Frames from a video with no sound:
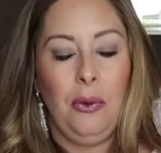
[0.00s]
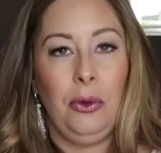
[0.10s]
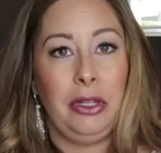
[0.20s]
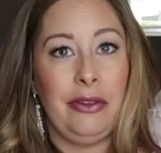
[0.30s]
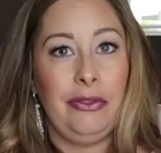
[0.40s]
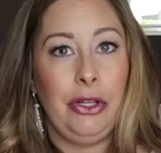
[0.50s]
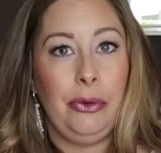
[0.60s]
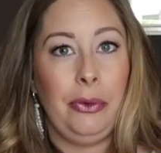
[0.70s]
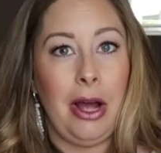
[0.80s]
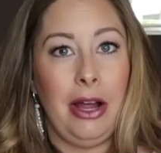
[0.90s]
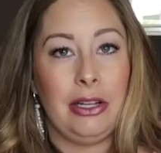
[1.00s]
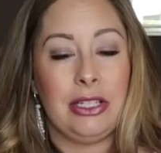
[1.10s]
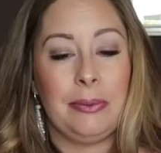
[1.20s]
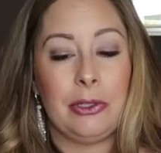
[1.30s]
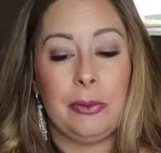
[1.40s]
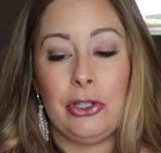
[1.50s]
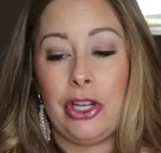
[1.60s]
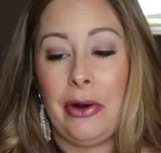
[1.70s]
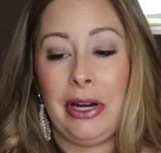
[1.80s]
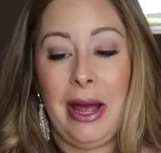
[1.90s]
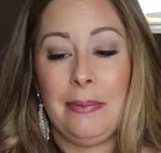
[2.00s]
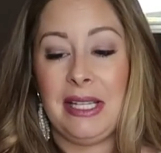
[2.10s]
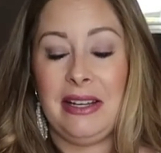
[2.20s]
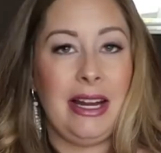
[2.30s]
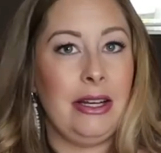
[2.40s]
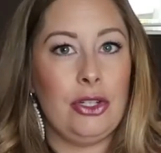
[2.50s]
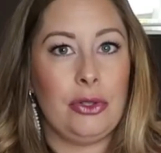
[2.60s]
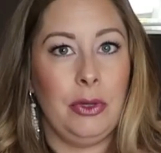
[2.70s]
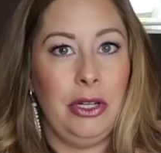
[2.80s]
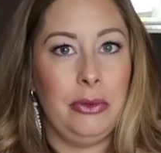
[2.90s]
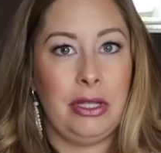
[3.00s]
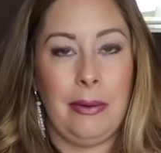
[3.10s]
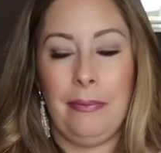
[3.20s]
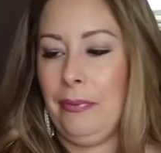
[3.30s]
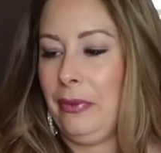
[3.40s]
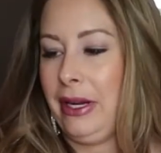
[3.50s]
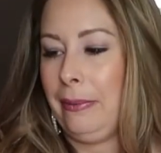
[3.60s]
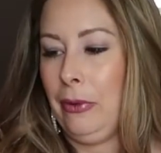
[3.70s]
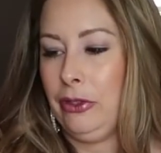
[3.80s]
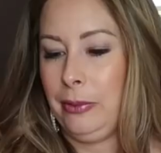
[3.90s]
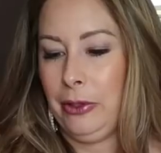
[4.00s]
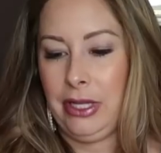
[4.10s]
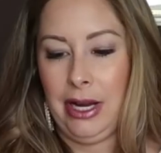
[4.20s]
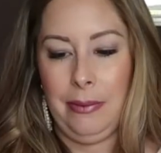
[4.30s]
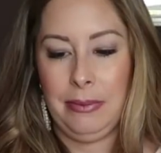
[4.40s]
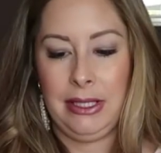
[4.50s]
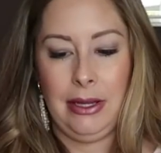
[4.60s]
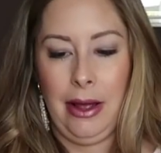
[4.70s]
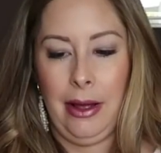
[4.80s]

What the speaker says: will give you disposable shower caps, and I just reuse them like multiple times.